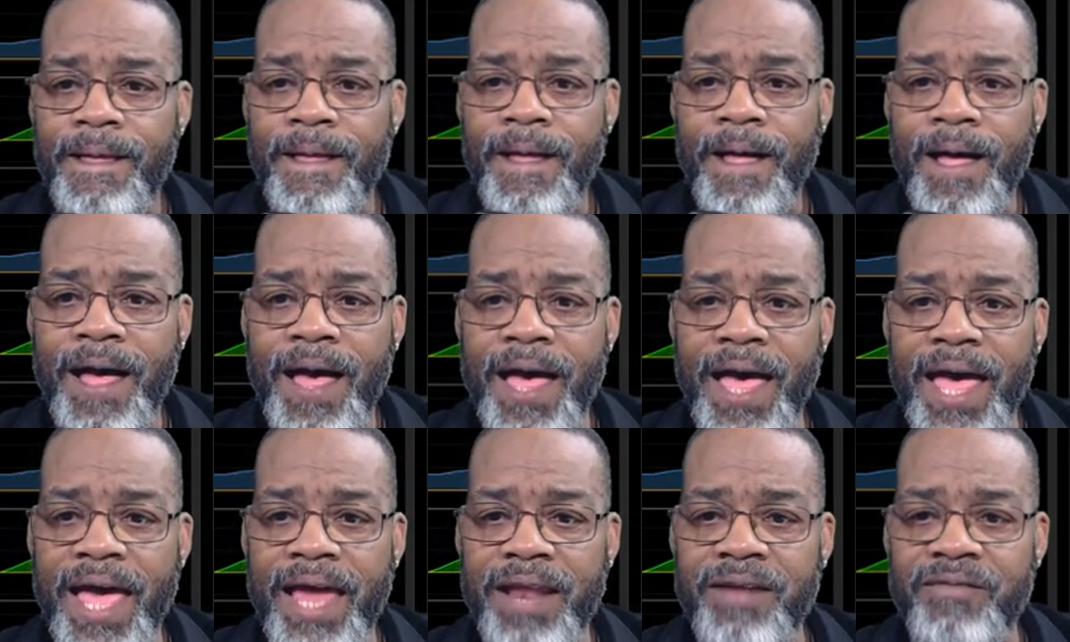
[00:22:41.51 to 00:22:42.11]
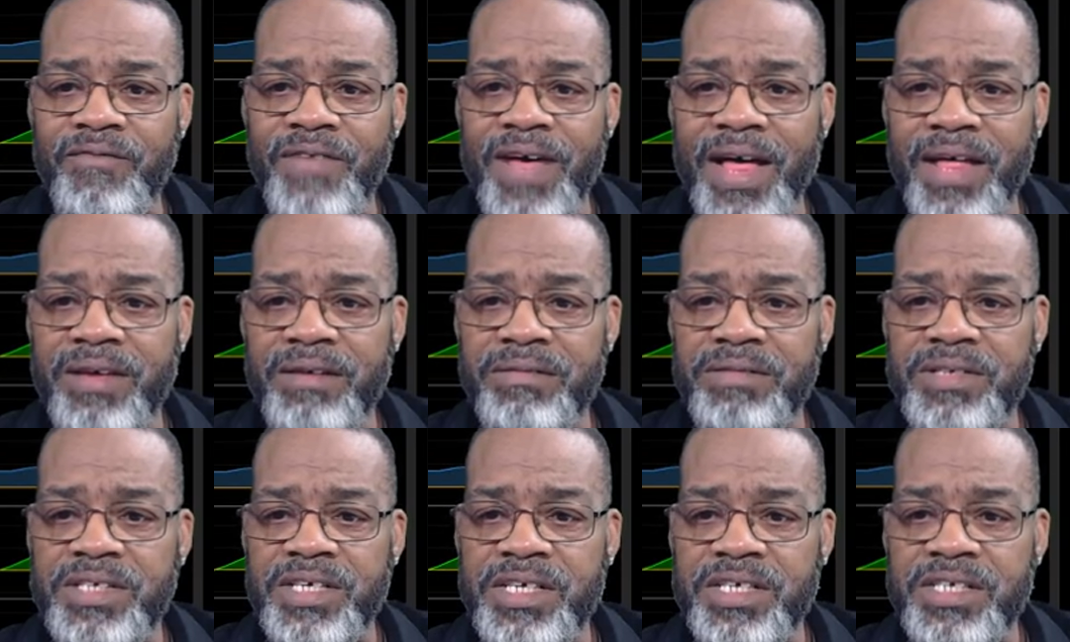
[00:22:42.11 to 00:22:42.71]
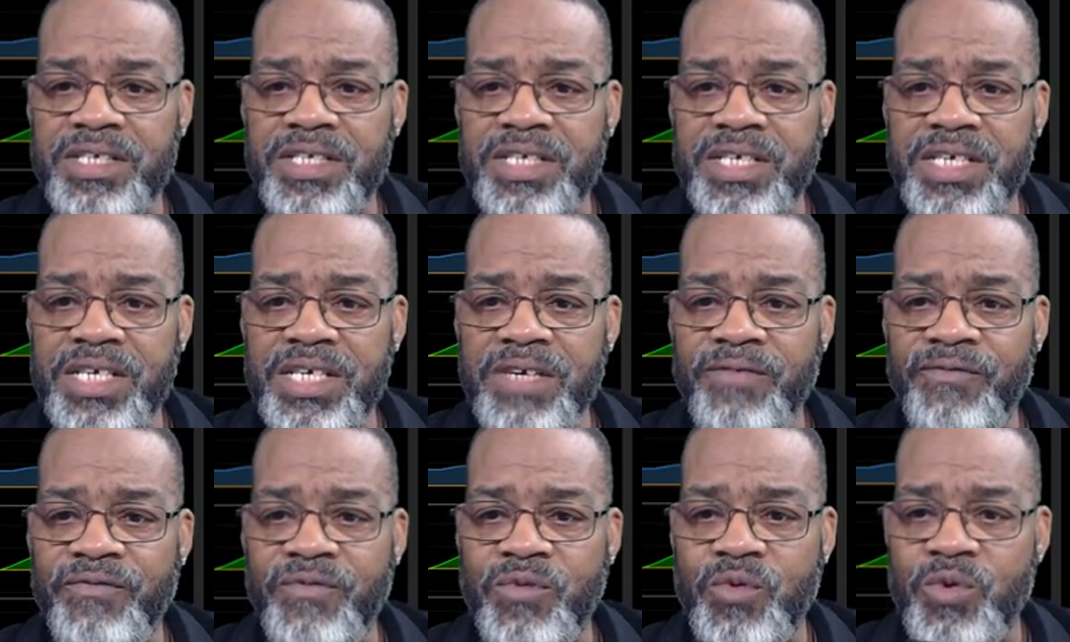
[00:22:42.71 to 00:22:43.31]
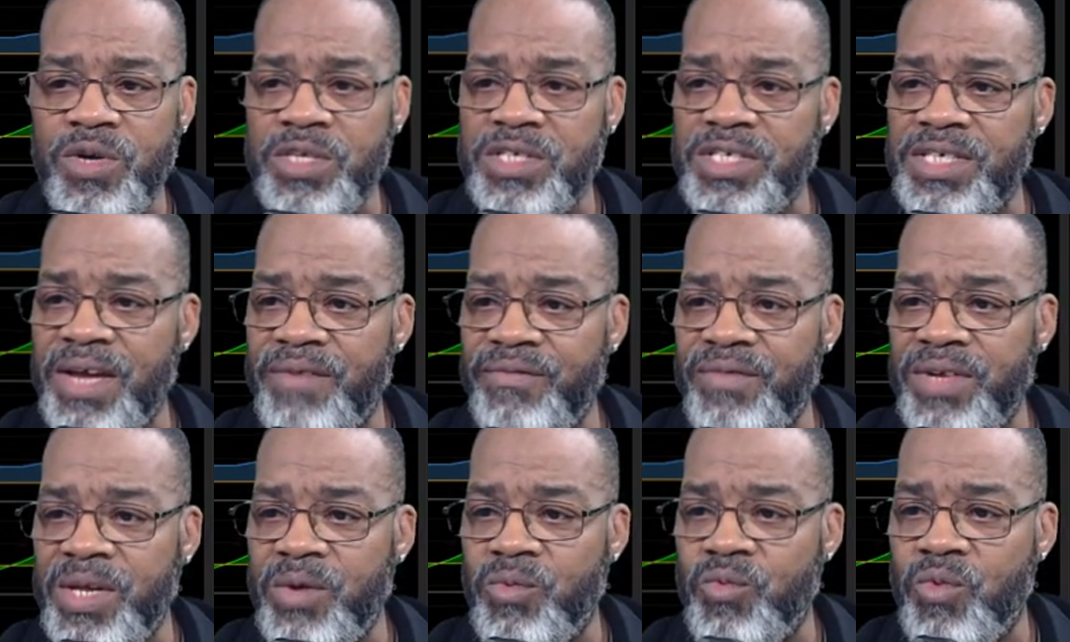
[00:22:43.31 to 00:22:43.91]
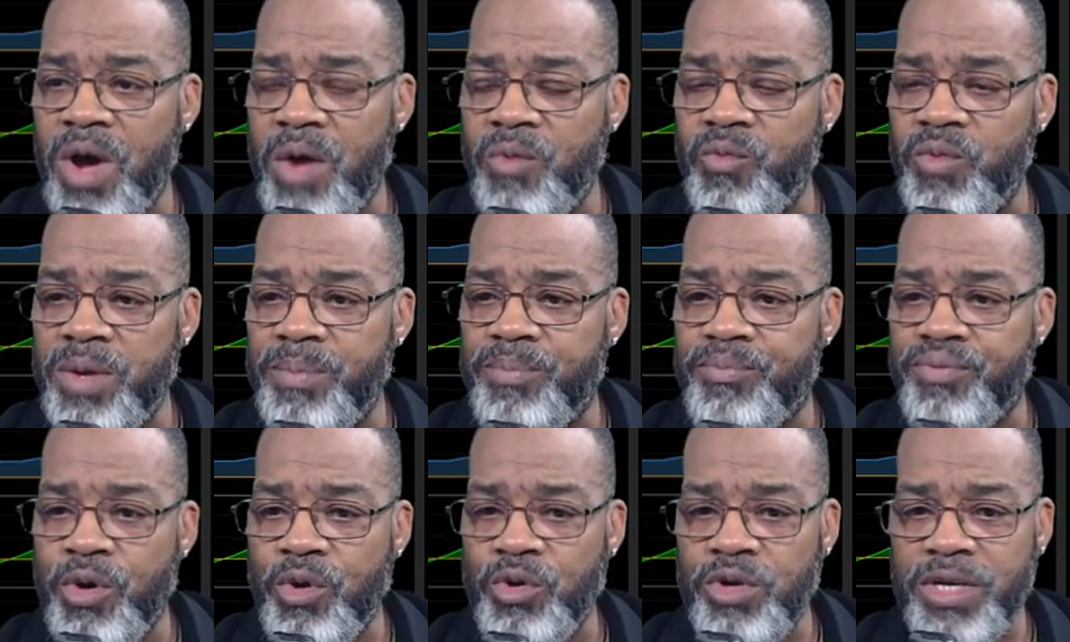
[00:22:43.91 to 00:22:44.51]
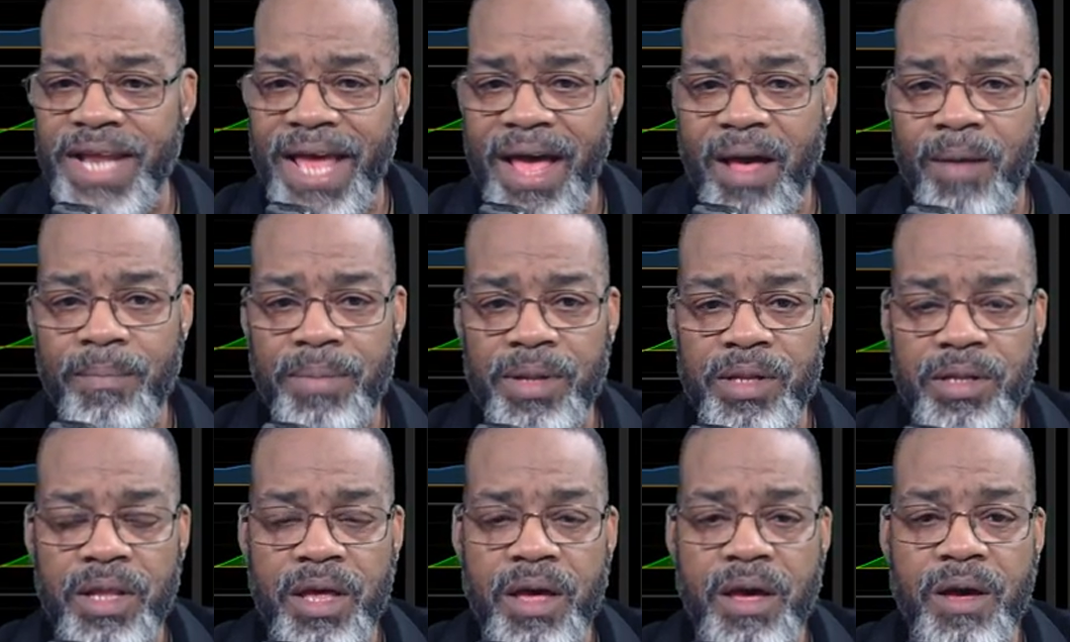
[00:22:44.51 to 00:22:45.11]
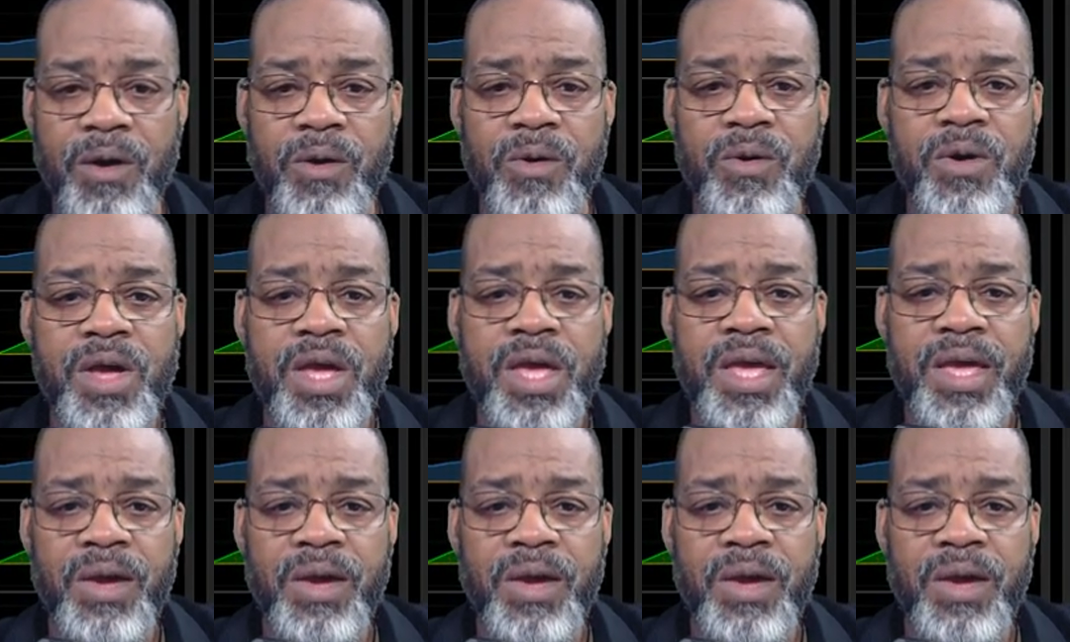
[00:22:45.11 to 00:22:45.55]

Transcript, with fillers: Uh, at a value of 64.71, we broke down below.